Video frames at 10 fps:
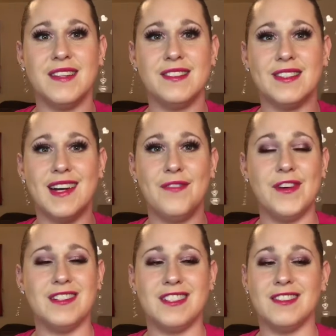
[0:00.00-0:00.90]
and stuff, and
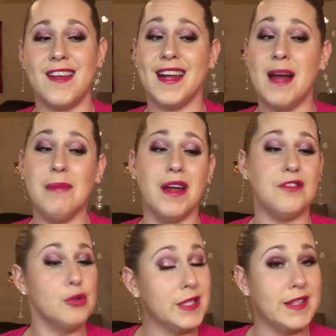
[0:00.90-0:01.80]
it's just like, I'm not
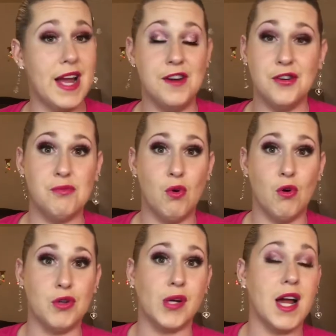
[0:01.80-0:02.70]
doing that no more,
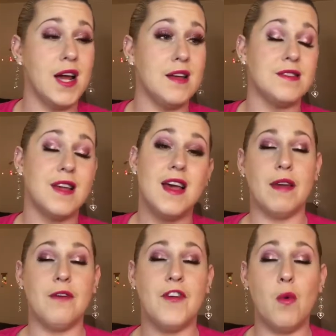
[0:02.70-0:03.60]
you guys.
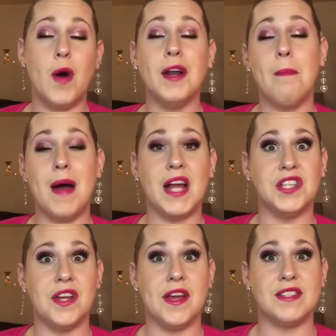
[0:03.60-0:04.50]
If I want to buy
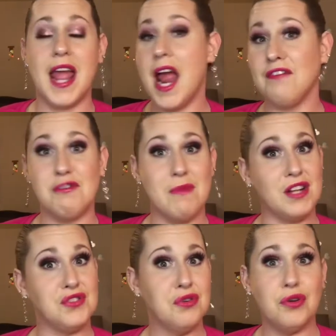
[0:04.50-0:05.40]
things after my
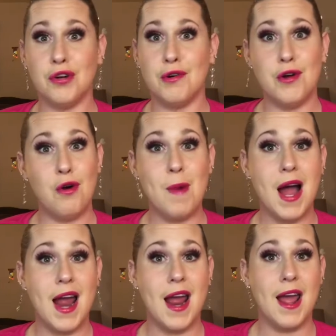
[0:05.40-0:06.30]
2-year no
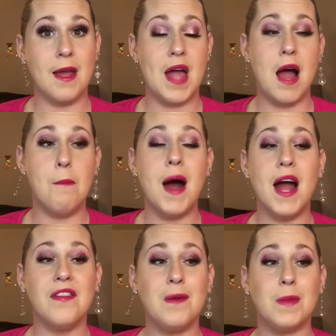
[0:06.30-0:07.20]
buy, I'll
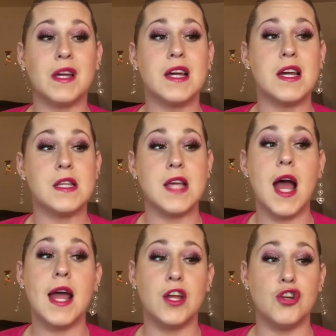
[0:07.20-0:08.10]
buy them because
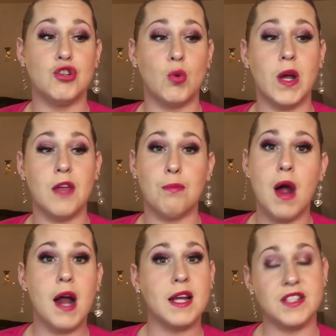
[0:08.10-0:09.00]
I enjoy the
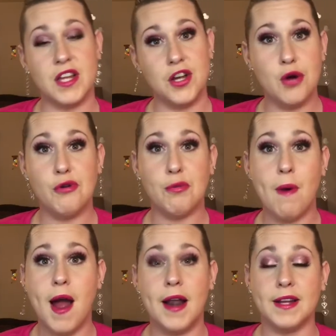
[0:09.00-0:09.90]
product and know the
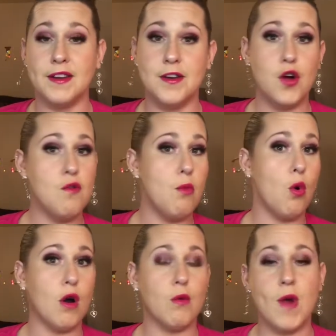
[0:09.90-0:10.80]
product. No
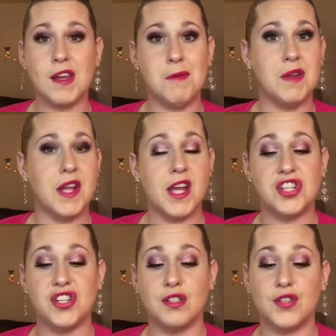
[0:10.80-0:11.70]
more
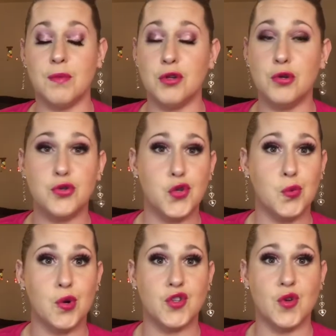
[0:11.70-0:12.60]
recommendations from
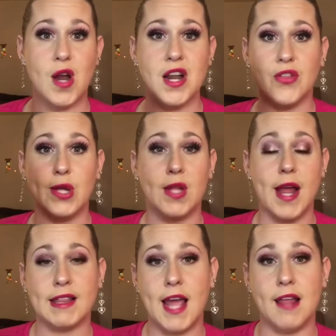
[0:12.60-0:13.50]
YouTubers or anything
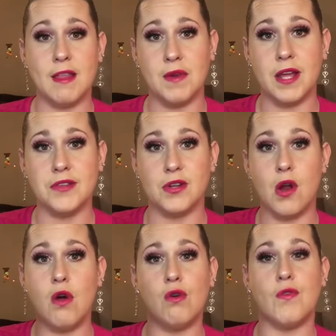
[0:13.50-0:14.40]
like that. Them days are
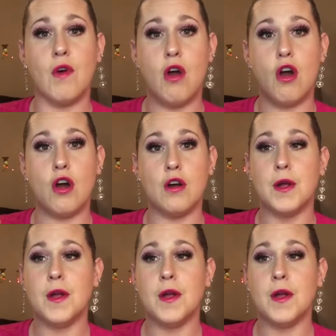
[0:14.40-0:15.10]
over.